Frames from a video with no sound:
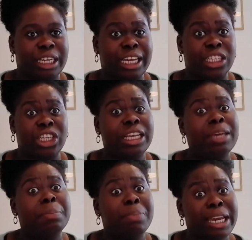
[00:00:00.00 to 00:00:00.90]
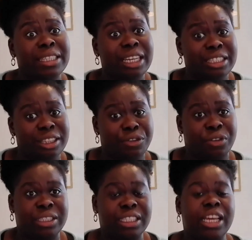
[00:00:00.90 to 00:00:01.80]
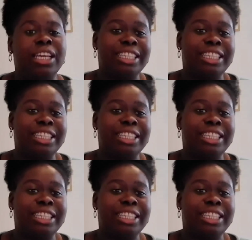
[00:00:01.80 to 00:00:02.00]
election, it made a difference.